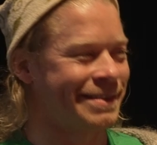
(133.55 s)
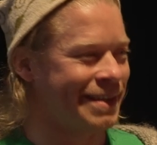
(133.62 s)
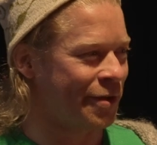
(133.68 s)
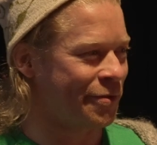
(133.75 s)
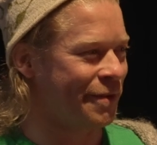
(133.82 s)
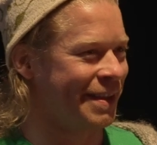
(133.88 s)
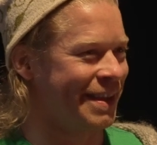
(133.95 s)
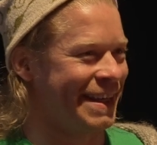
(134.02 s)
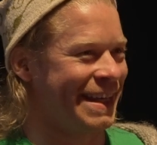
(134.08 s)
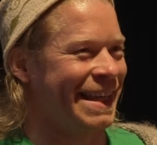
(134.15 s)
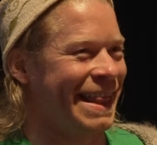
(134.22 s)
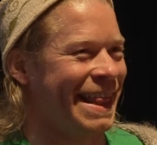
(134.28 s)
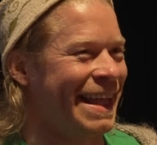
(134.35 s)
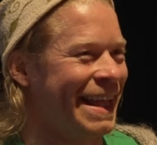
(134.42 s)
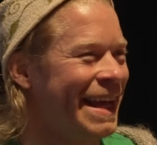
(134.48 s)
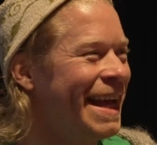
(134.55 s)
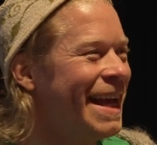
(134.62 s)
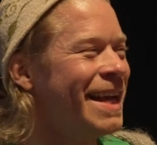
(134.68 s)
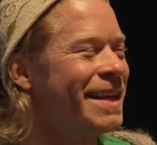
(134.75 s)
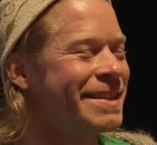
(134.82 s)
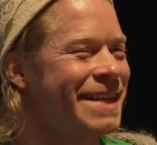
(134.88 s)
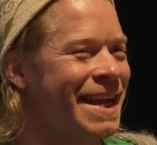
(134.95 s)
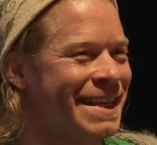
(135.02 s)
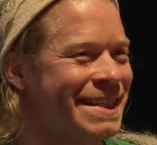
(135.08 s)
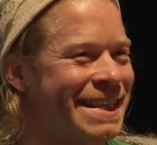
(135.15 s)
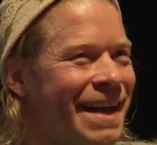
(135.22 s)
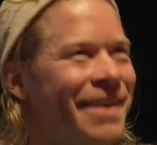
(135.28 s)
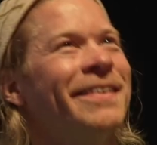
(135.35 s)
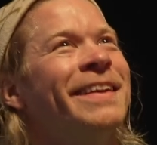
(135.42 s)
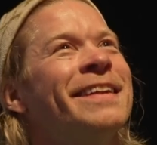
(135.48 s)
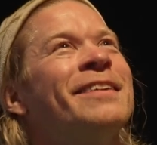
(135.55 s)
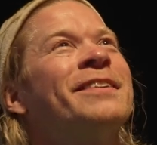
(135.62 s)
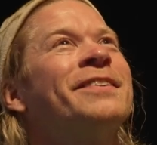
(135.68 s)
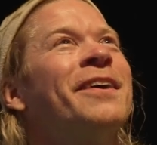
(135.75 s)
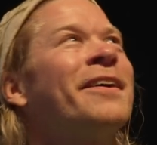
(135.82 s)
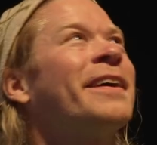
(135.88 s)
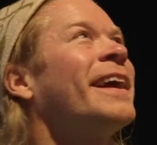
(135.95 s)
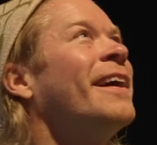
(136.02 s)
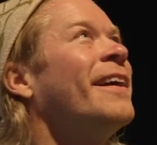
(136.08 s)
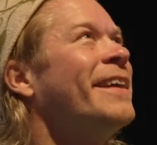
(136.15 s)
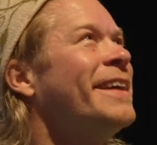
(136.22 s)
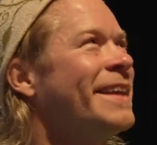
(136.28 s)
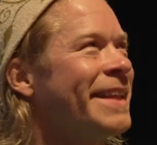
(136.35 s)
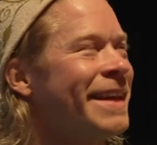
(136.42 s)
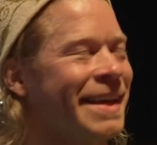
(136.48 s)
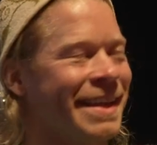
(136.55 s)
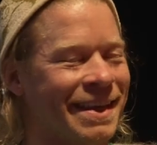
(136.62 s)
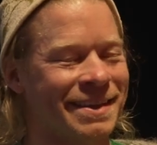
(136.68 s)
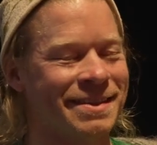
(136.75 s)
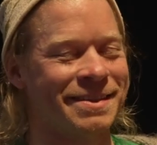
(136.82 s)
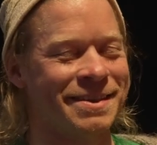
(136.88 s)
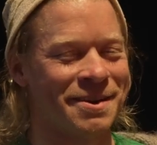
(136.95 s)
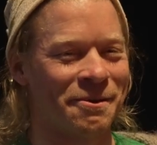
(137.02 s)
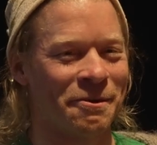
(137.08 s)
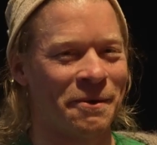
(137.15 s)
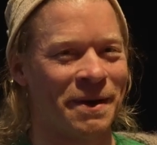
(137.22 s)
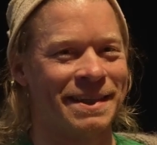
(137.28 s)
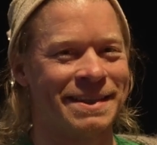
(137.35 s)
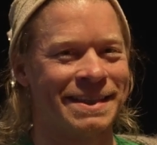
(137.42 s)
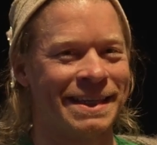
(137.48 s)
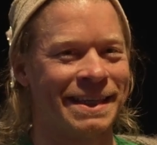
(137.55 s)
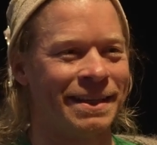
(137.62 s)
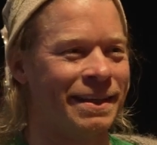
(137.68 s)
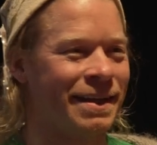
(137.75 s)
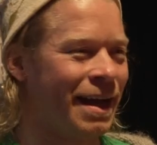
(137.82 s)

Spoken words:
definitely stands out in a dark area like this. You don't quite see it.